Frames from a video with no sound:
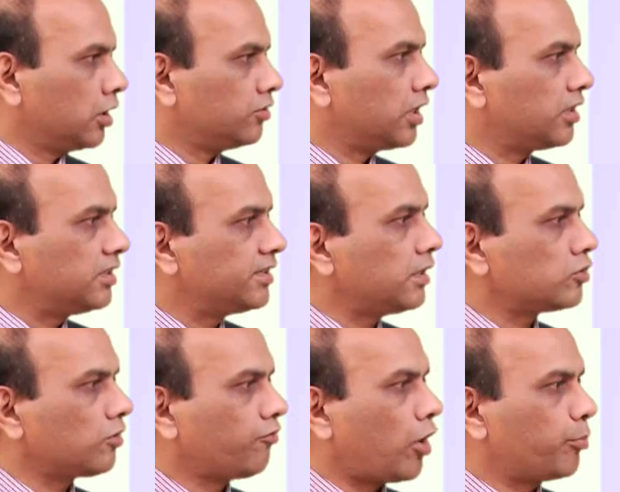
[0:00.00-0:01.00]
the results
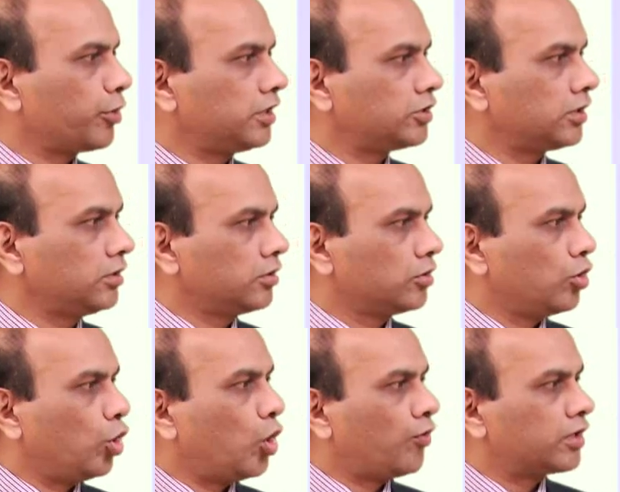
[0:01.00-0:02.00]
of operation
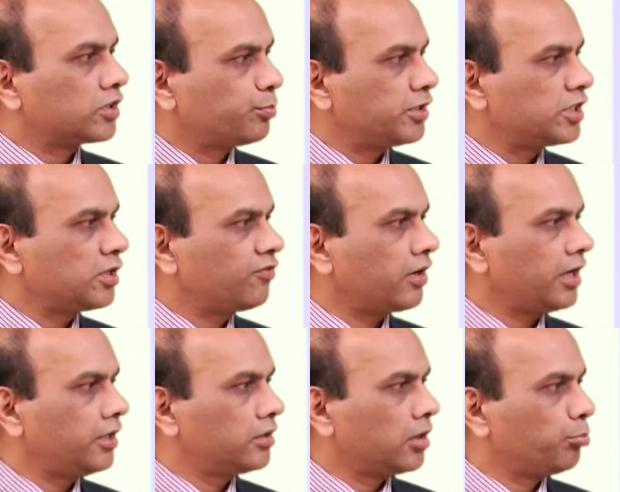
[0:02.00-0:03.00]
over a
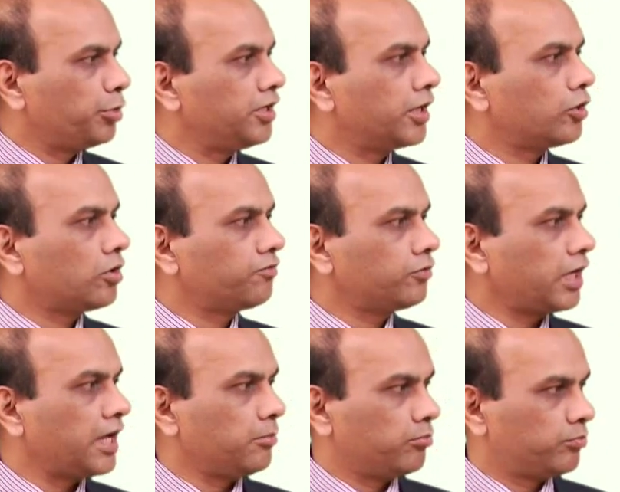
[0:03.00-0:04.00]
specified period of
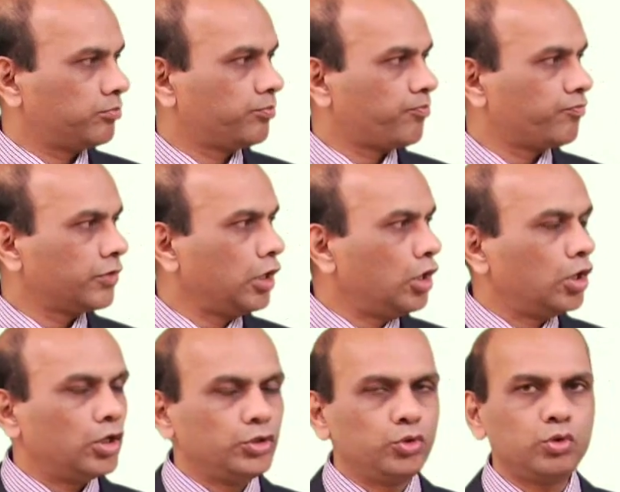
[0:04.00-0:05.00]
time.
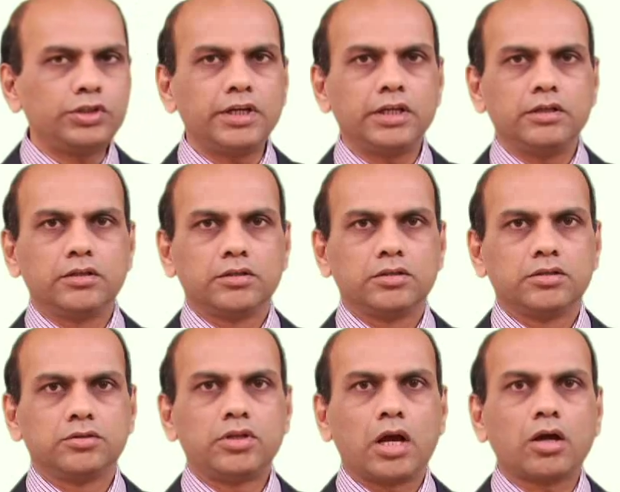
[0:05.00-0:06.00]
Usually,
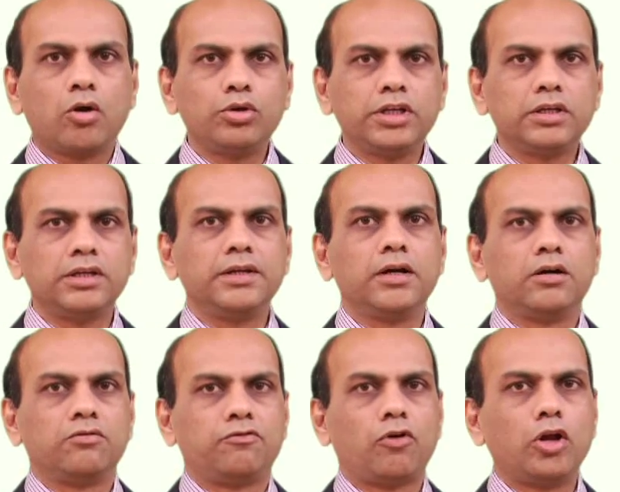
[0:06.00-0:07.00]
the accounting year
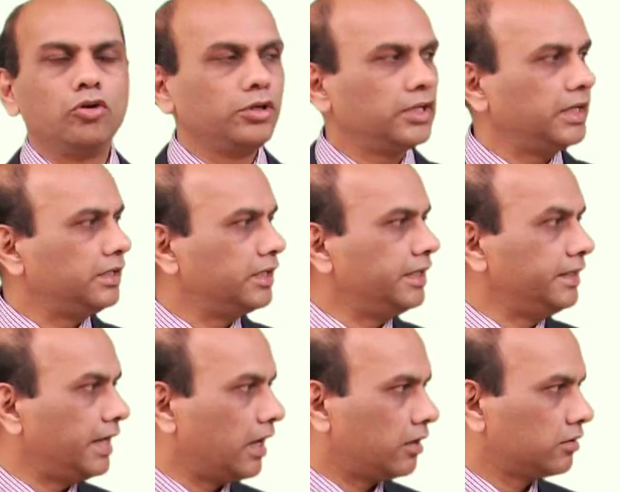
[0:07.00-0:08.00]
followed in
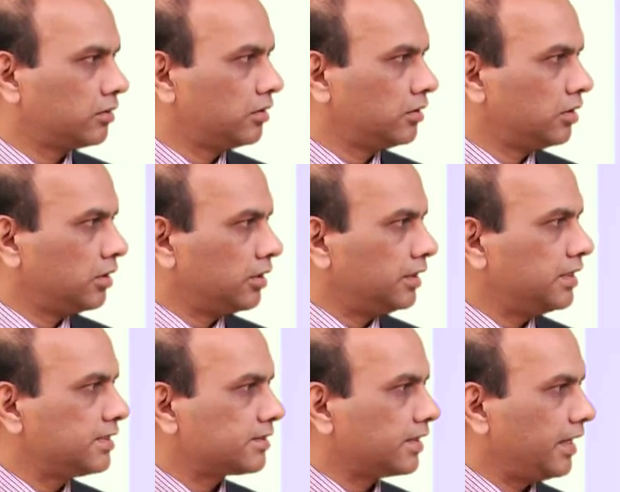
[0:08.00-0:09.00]
India
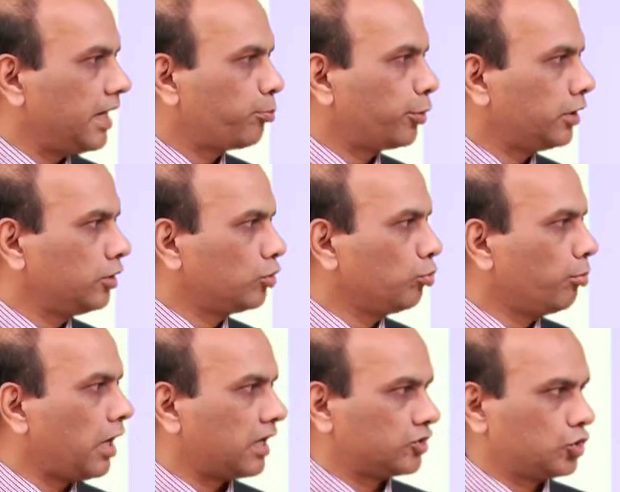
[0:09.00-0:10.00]
is April to
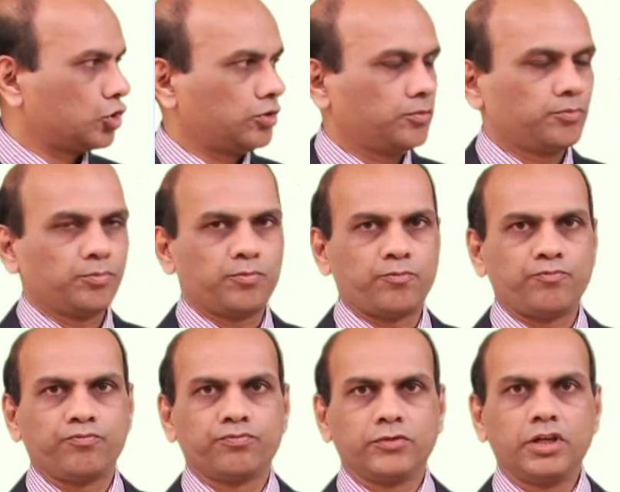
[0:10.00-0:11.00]
March,
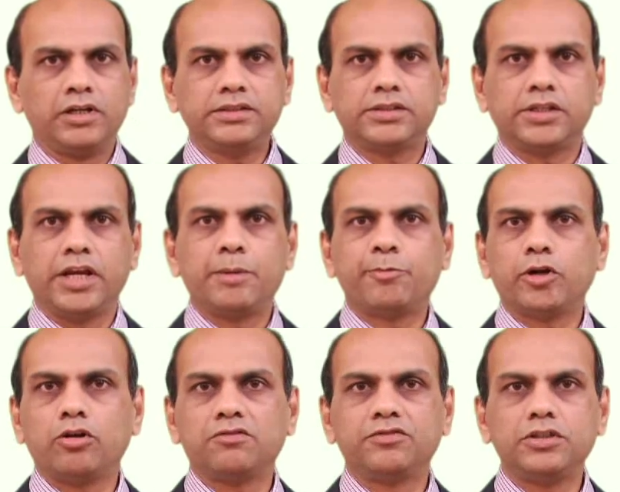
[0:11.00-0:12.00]
that is
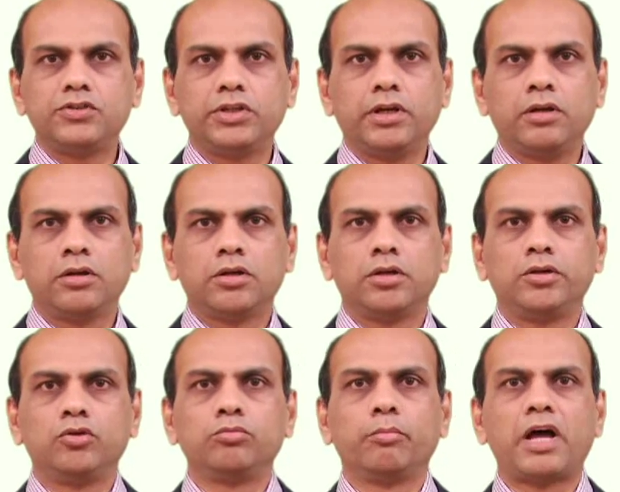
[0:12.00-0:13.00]
April of this year
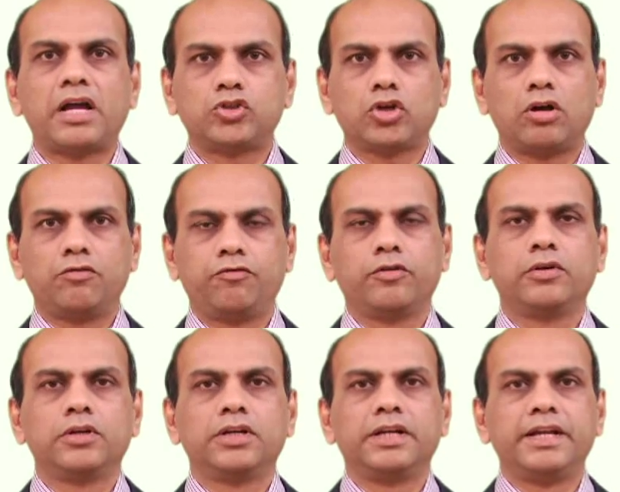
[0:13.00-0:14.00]
to March of
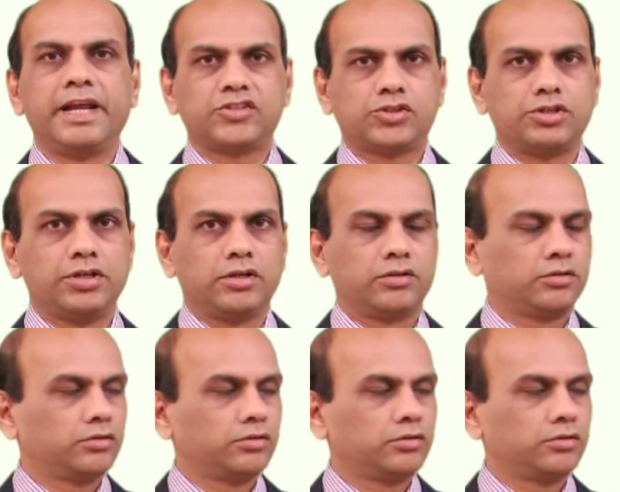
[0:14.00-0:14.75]
next year.